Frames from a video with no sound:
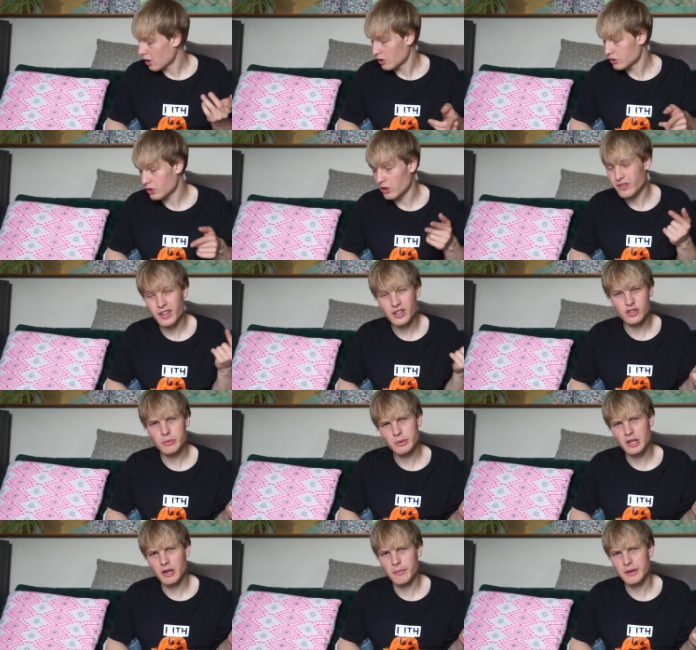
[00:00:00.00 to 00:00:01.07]
So they should
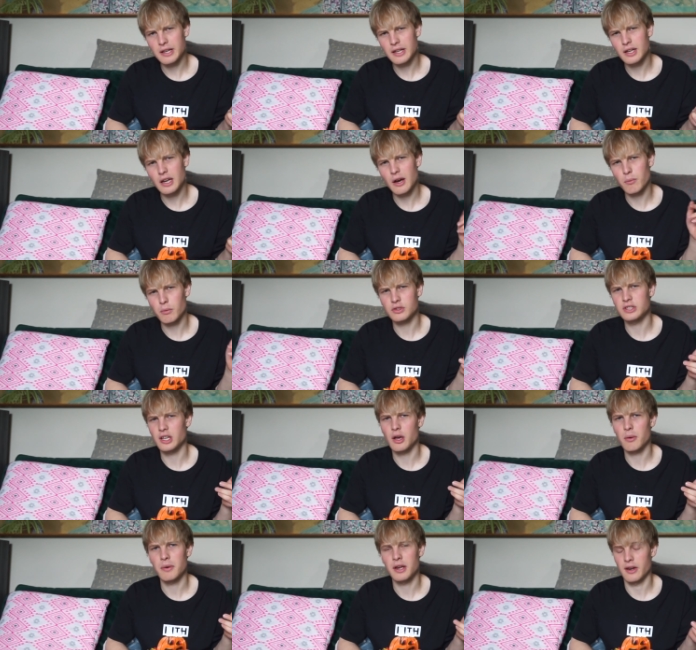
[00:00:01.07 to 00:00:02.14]
be coming in and once they
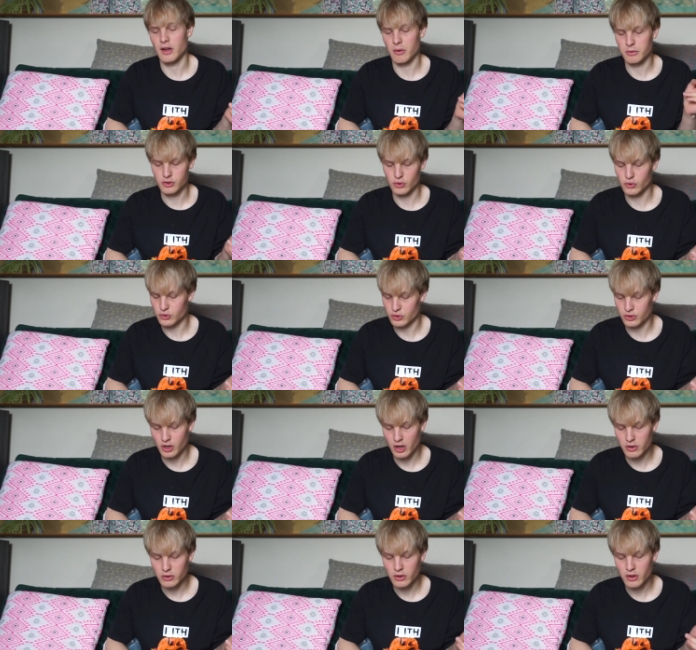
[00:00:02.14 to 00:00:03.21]
come in I'll be sure to show
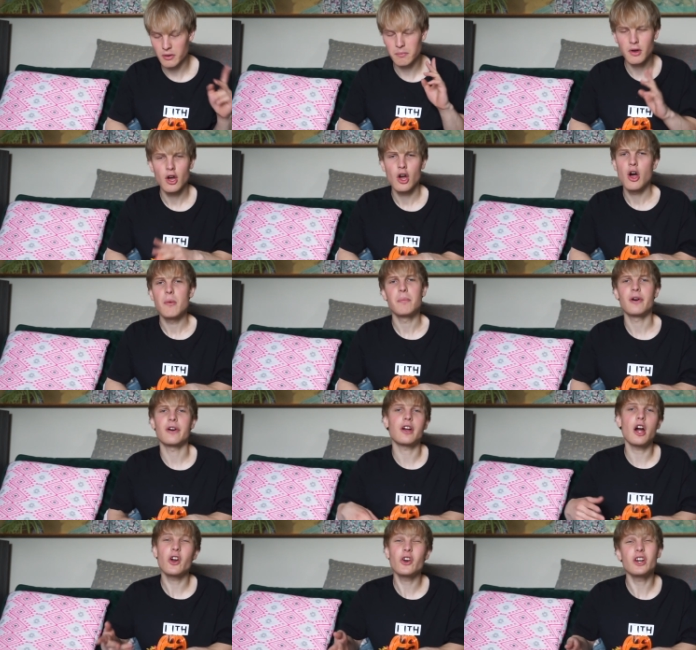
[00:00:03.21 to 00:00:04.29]
you them. But
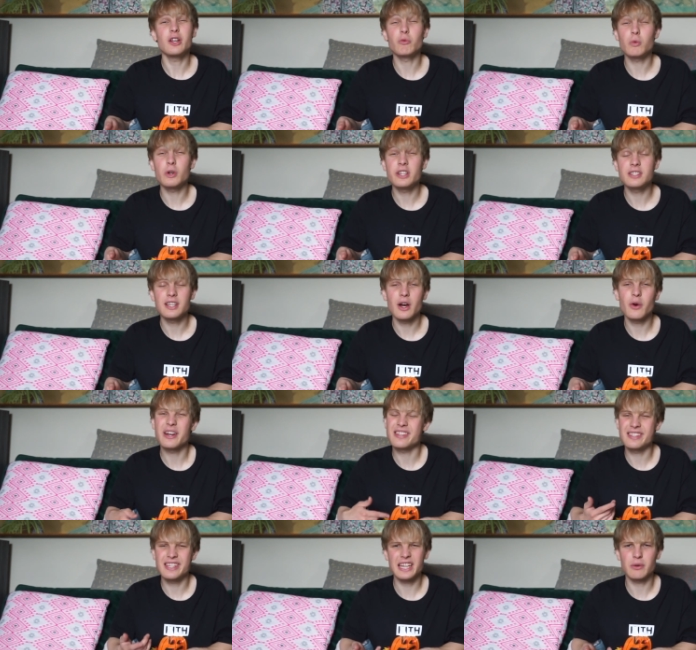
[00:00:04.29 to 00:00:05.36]
currently resale
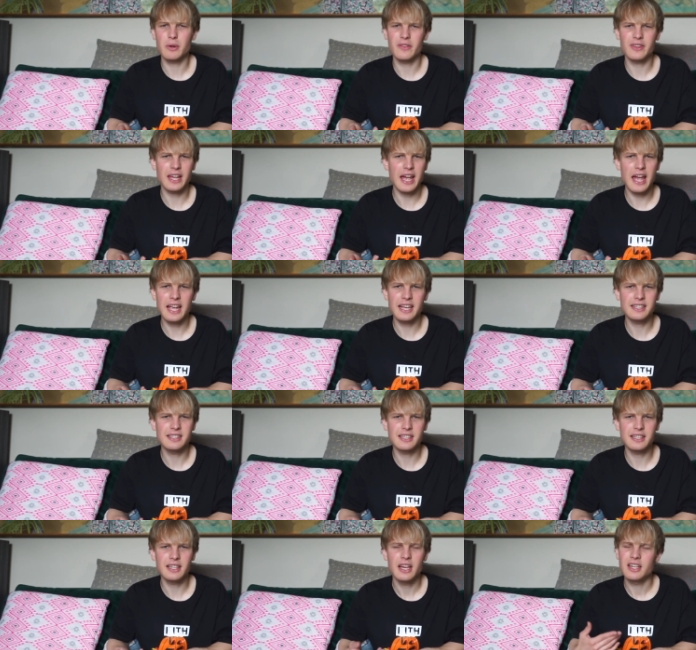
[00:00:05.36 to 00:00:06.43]
is sitting around the
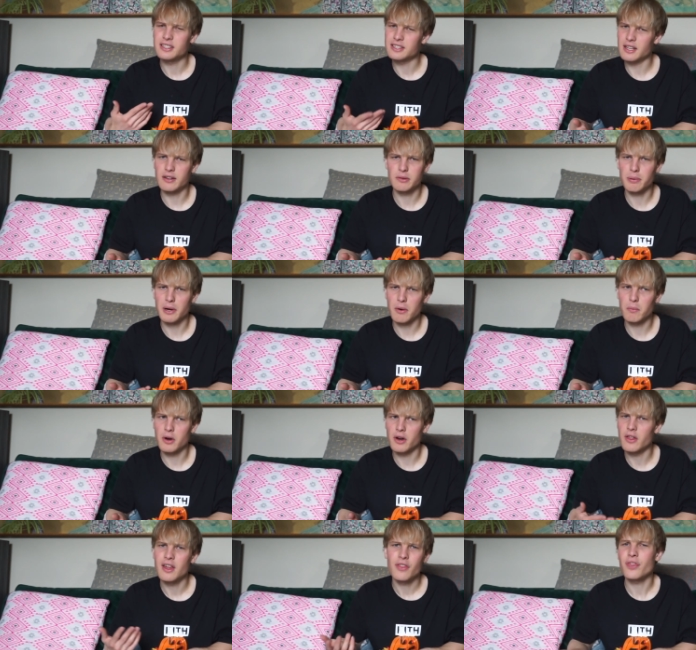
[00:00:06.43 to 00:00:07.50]
80 to 70 pound
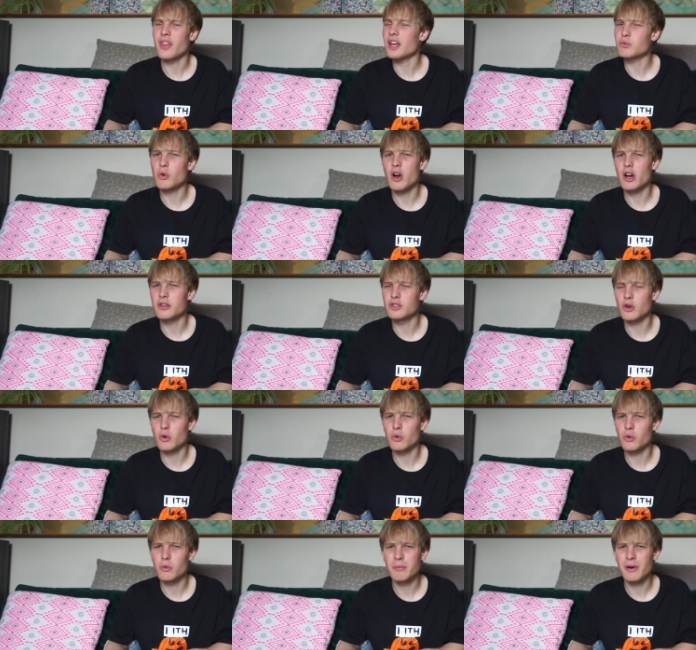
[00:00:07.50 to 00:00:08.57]
mark. That's what I
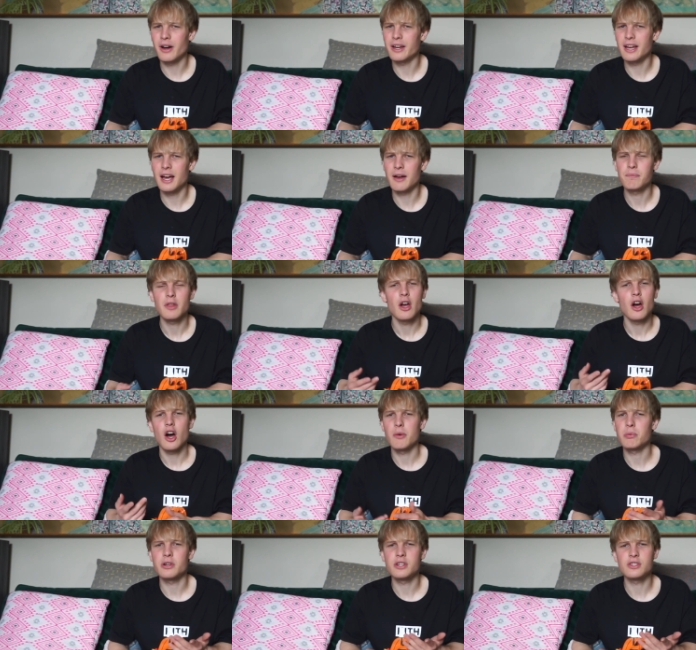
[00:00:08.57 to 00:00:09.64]
sold all mine at. I
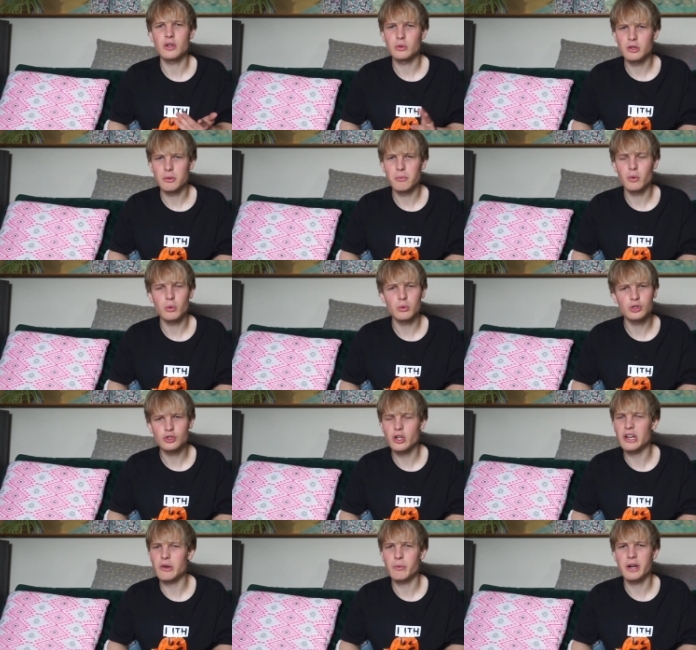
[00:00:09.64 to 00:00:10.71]
pre-sold them all
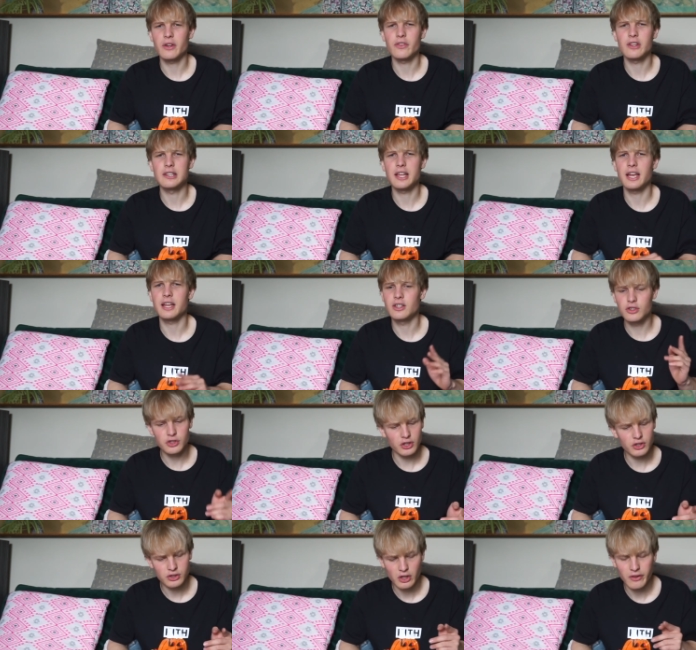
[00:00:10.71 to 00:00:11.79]
straight away on the day
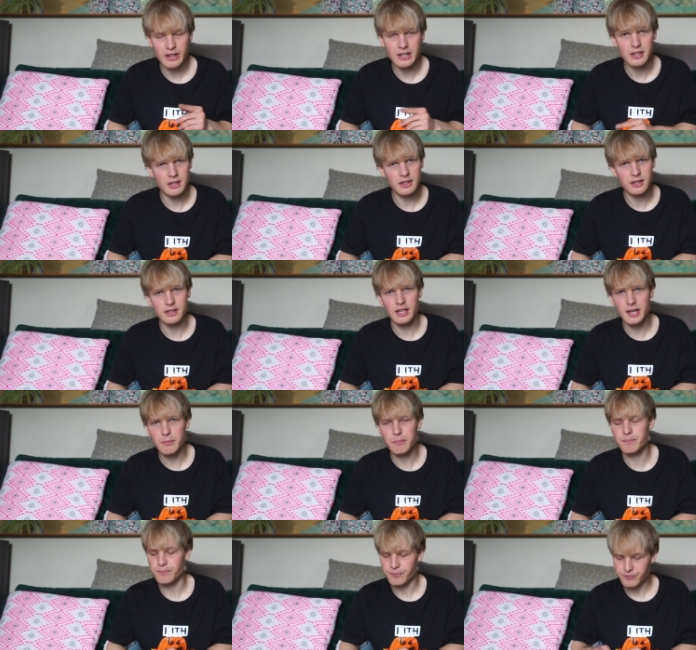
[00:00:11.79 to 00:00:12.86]
just so they didn't
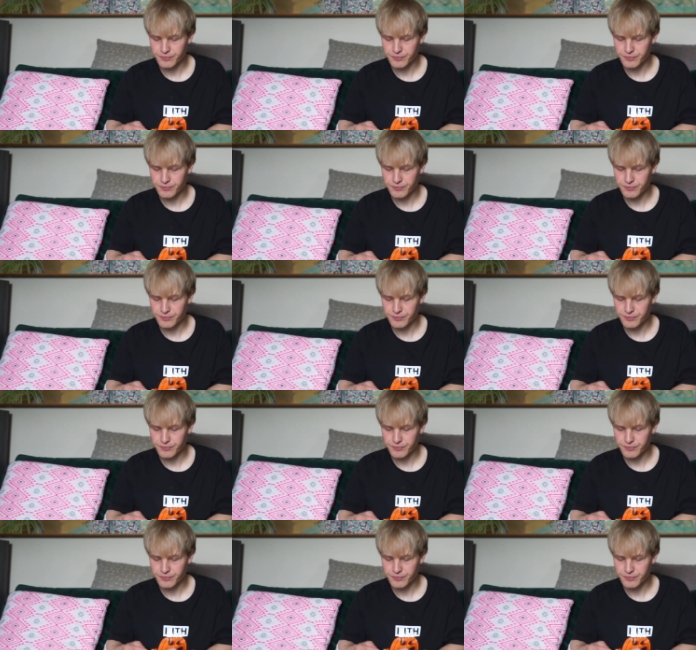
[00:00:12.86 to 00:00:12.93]
dip.